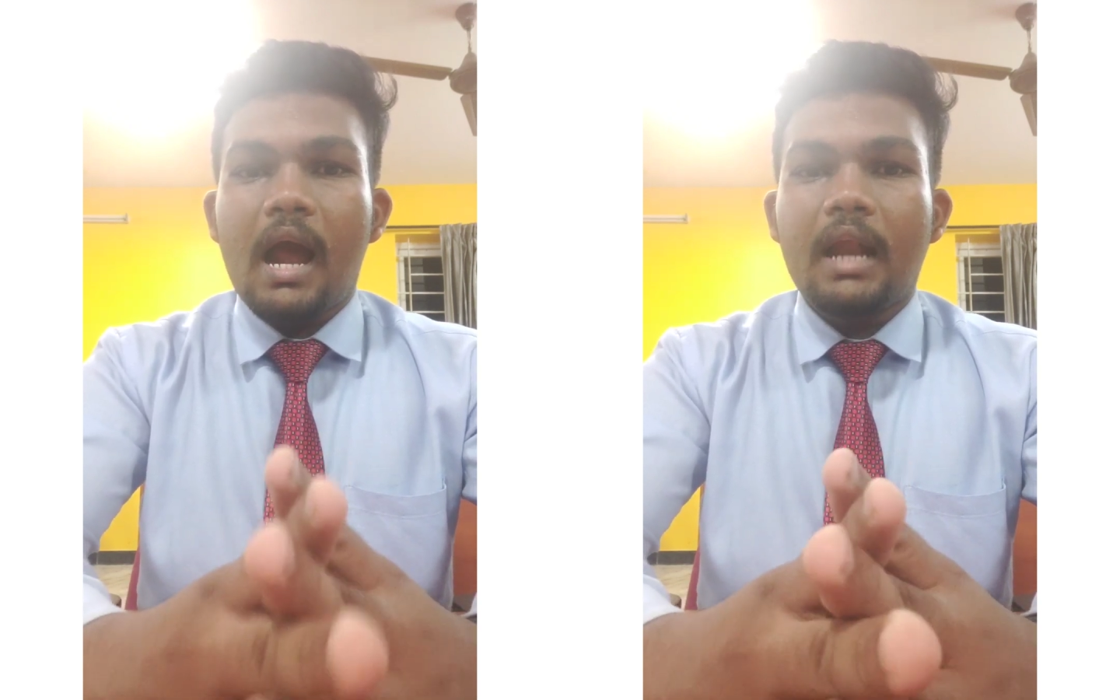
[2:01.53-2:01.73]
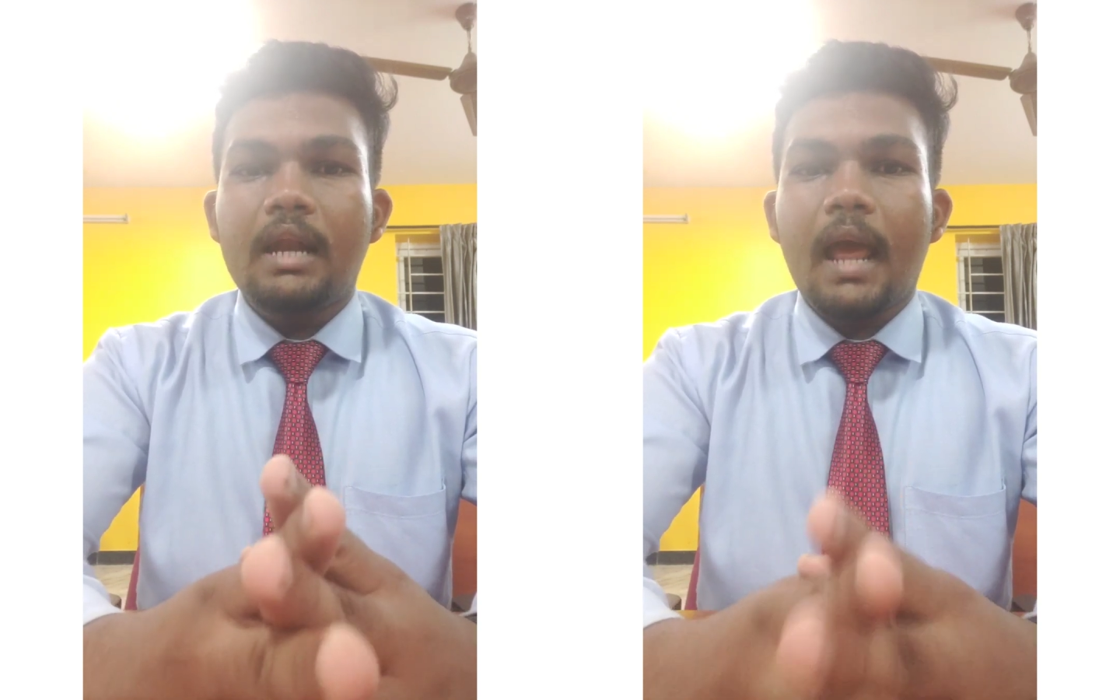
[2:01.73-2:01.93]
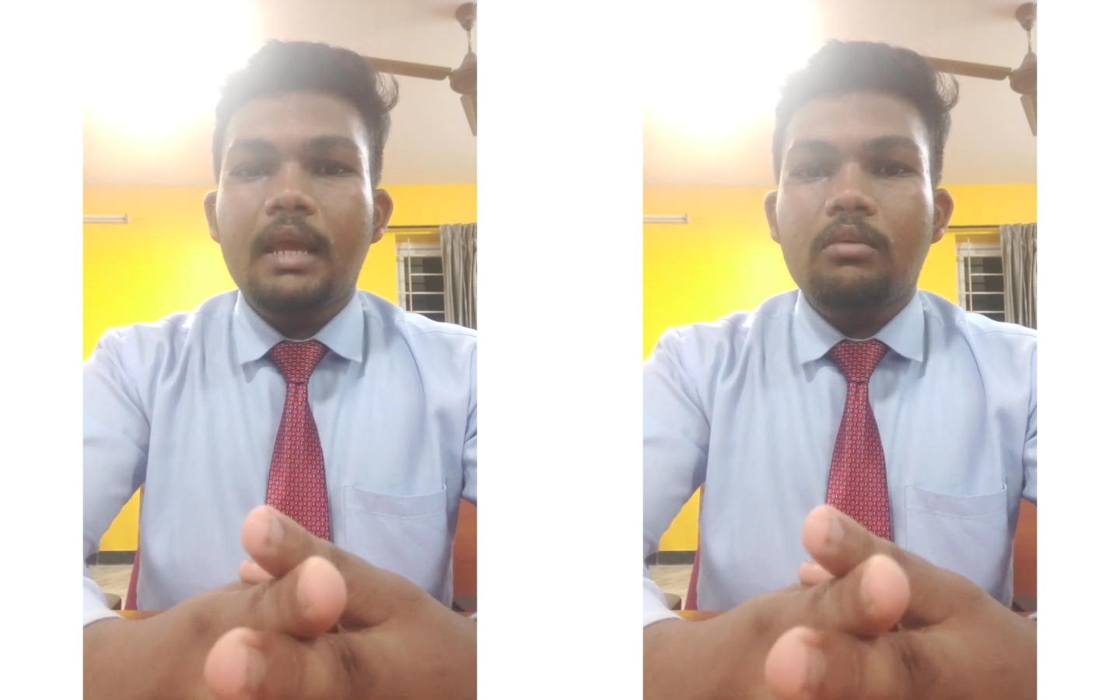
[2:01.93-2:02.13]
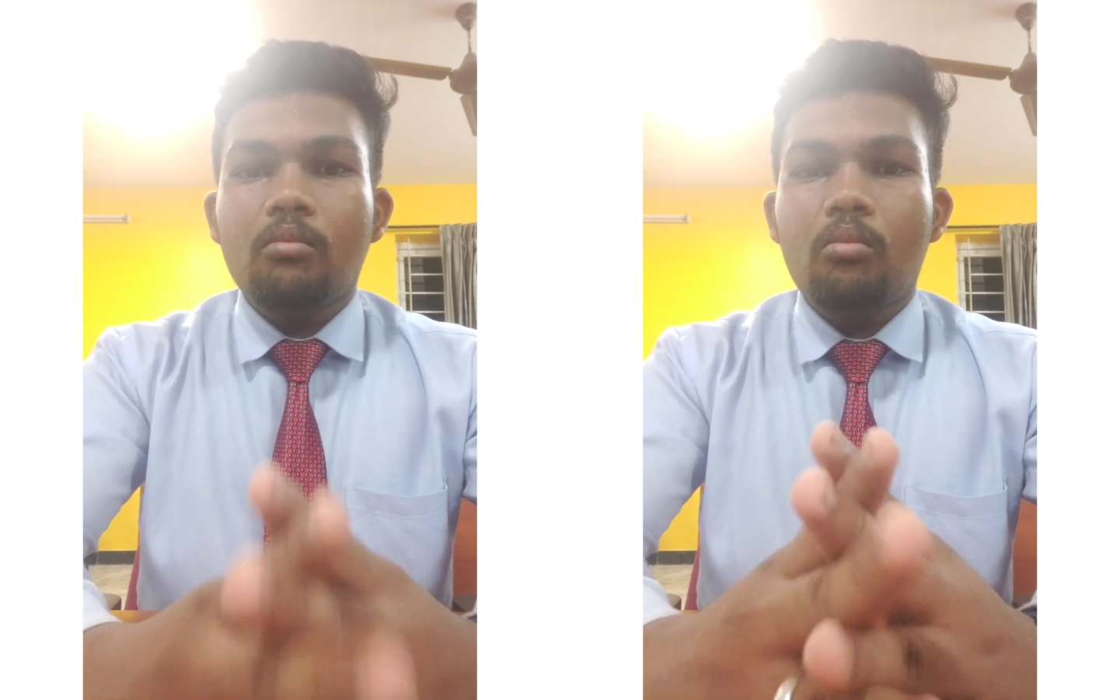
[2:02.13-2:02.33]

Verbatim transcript: Unlike